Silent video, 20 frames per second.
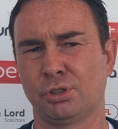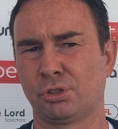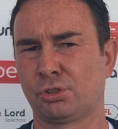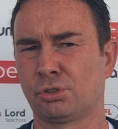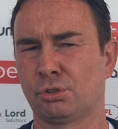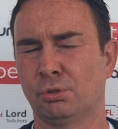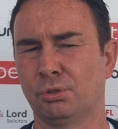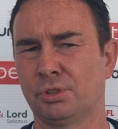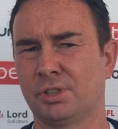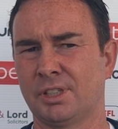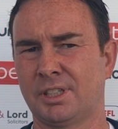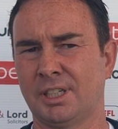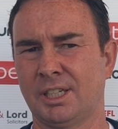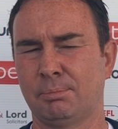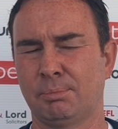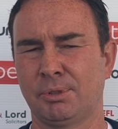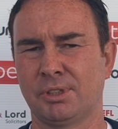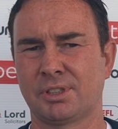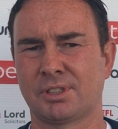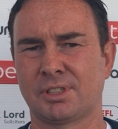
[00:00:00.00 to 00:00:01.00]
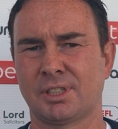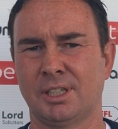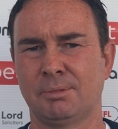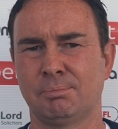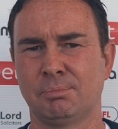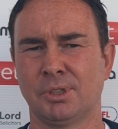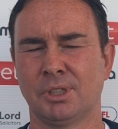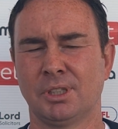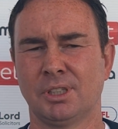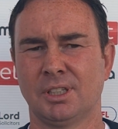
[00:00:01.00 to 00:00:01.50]
have scored today, but
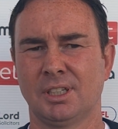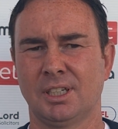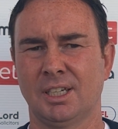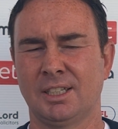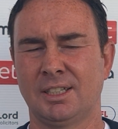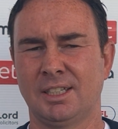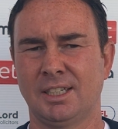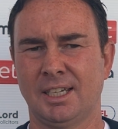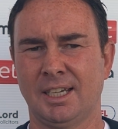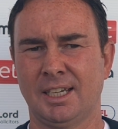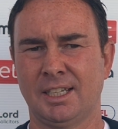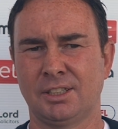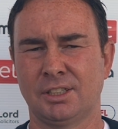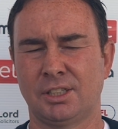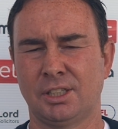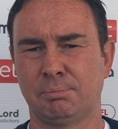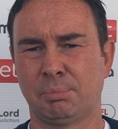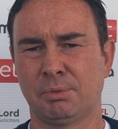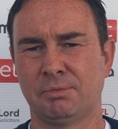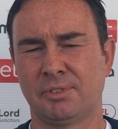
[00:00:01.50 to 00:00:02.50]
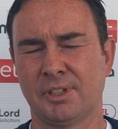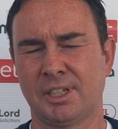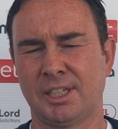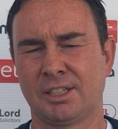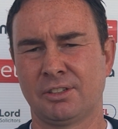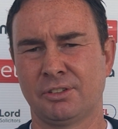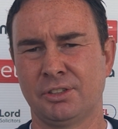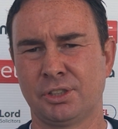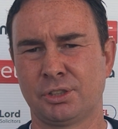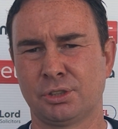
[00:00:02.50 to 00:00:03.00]
in the end, they've been very
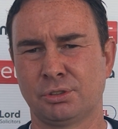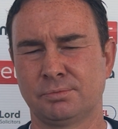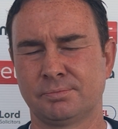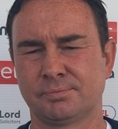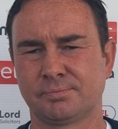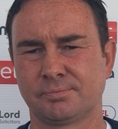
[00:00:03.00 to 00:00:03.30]
clinical.